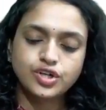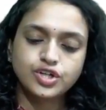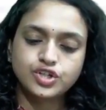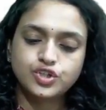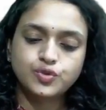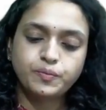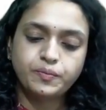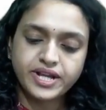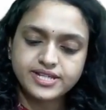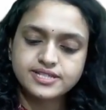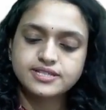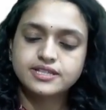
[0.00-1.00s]
You
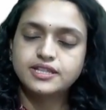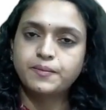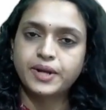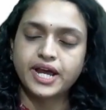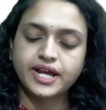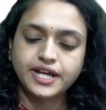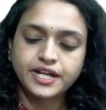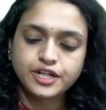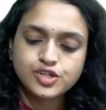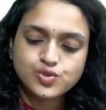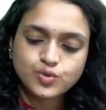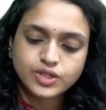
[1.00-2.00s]
press the bracket
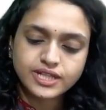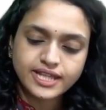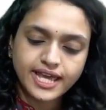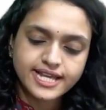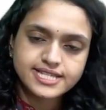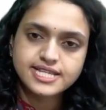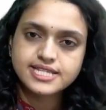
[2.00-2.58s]
so that the excess